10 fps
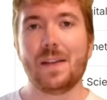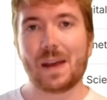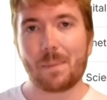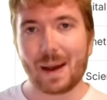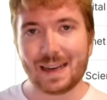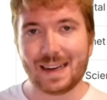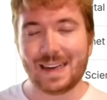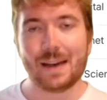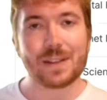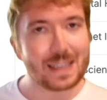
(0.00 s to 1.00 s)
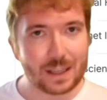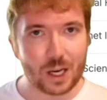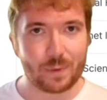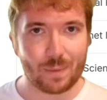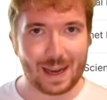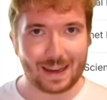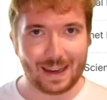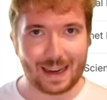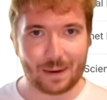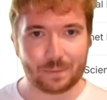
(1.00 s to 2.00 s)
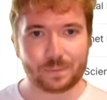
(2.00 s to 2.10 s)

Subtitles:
that might never see the open market again.